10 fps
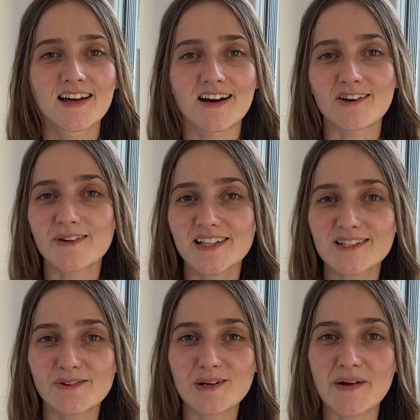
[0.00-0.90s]
I'll quickly
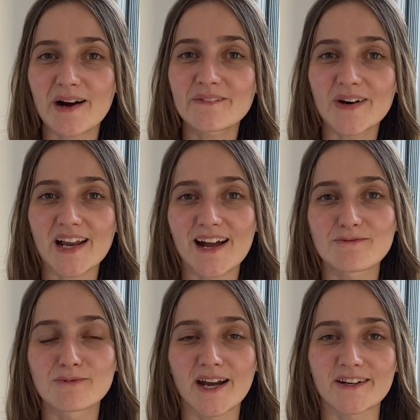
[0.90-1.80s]
talk about what
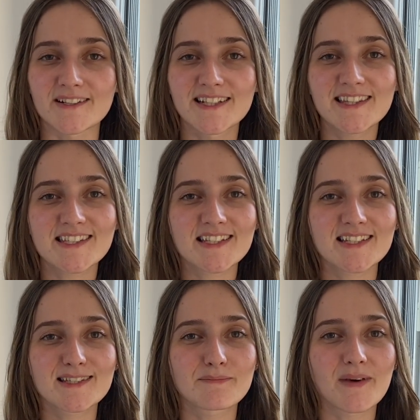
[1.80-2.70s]
I'm wearing. This
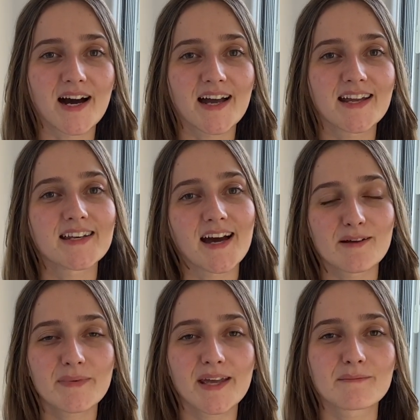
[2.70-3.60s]
is my
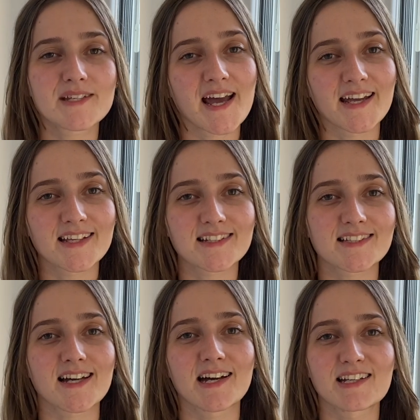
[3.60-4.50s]
9pm tank
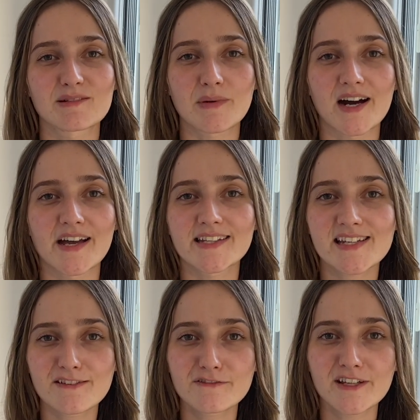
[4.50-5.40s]
designed by
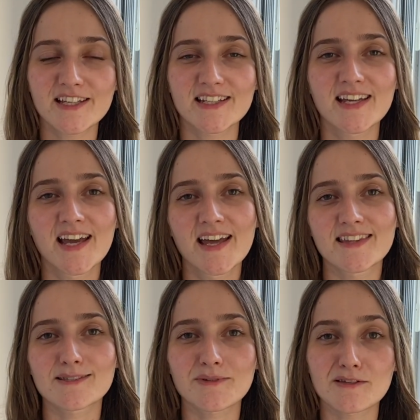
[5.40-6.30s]
Tiffknit.
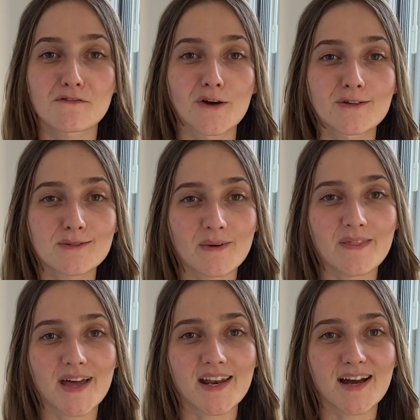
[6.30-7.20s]
This was the first one
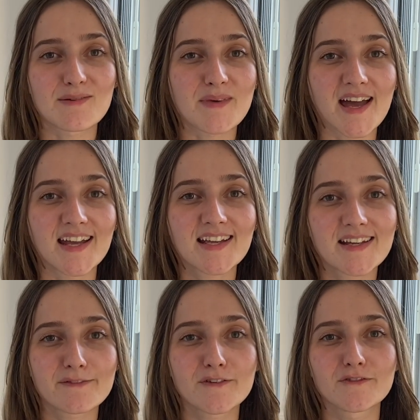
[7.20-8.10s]
that I made.
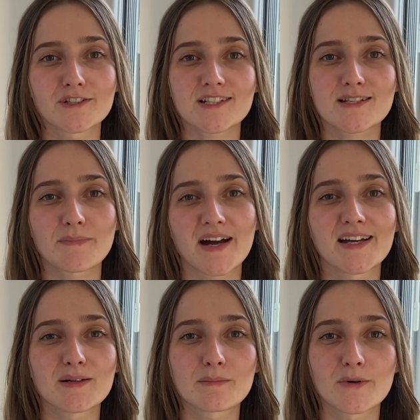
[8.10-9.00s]
If you watched
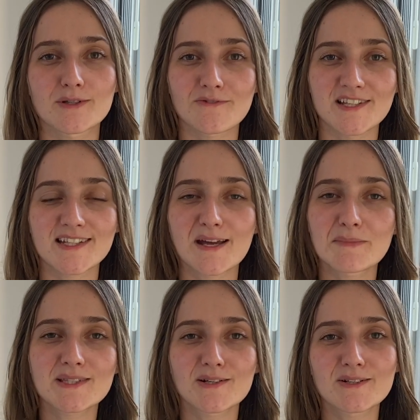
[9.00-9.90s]
my most recent
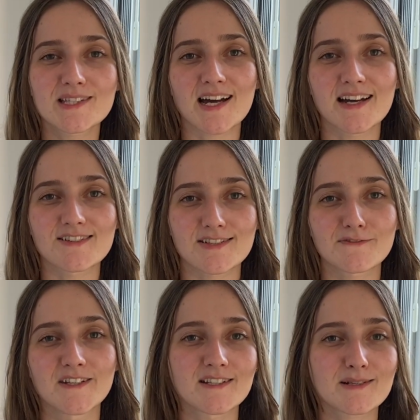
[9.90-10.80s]
episodes, I just
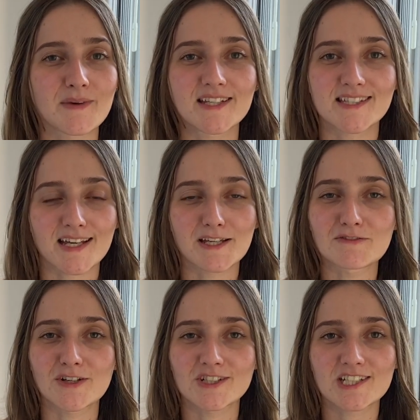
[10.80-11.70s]
finished my second
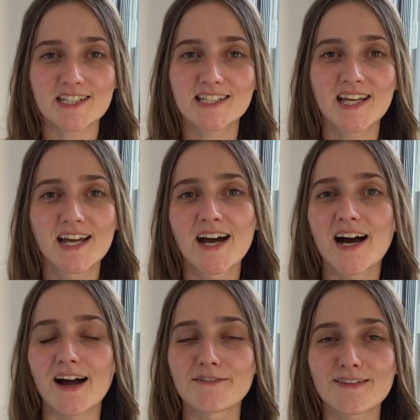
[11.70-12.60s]
version.
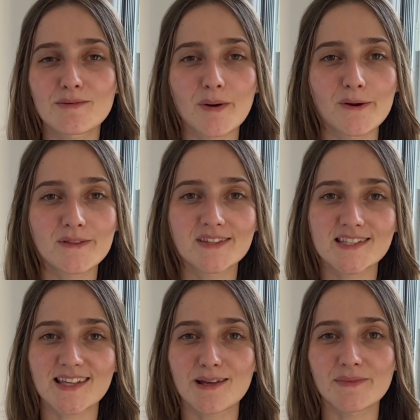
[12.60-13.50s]
I've knit them both in the
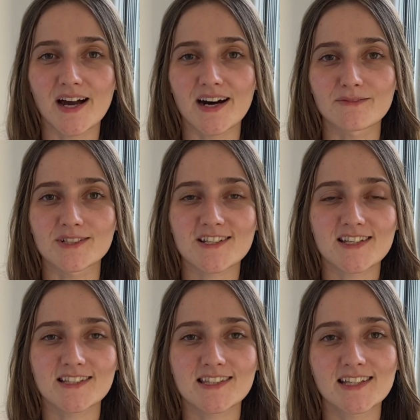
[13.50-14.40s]
same yarn, which
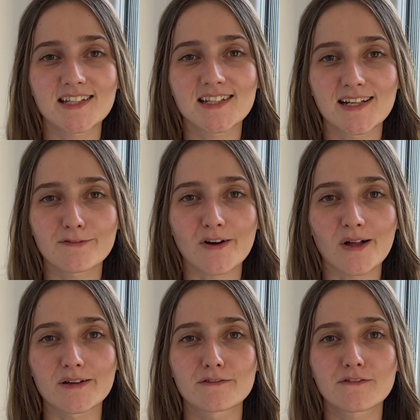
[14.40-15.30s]
is the Knitting for
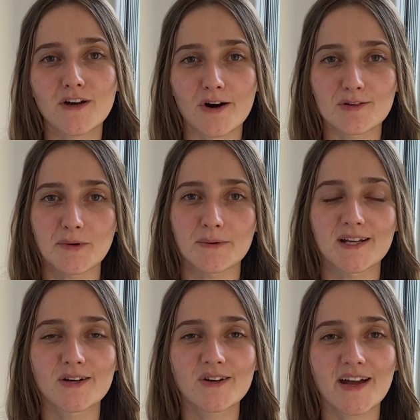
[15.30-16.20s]
Olive Cotton
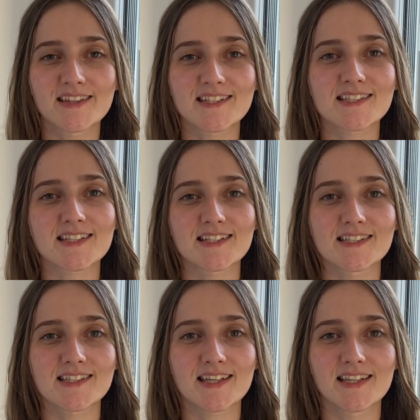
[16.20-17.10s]
Merino, and this
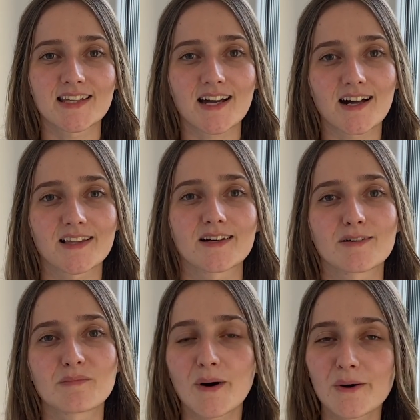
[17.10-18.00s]
is in the colour
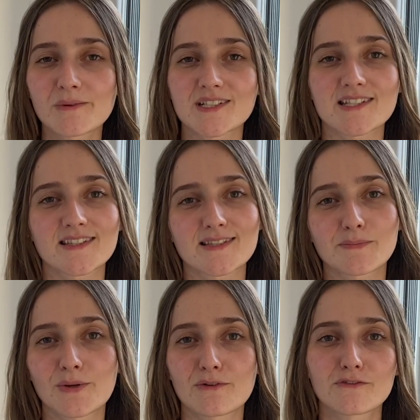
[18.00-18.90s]
Mole, which is this
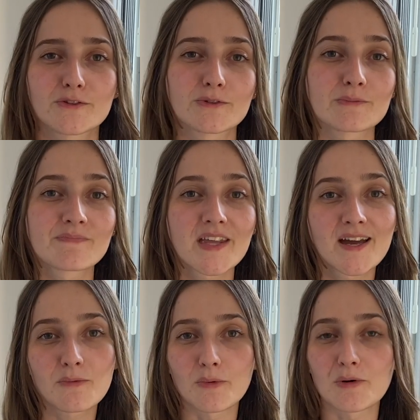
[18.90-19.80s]
beautiful
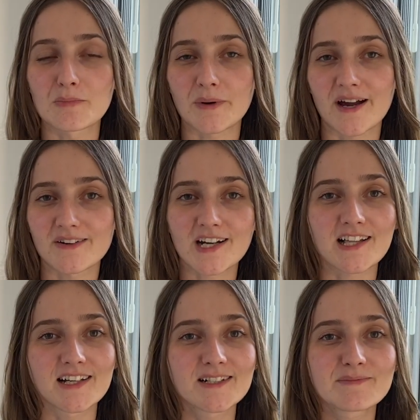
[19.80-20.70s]
warm brown
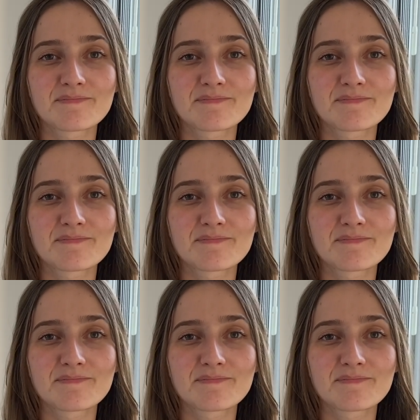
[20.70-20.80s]
colour.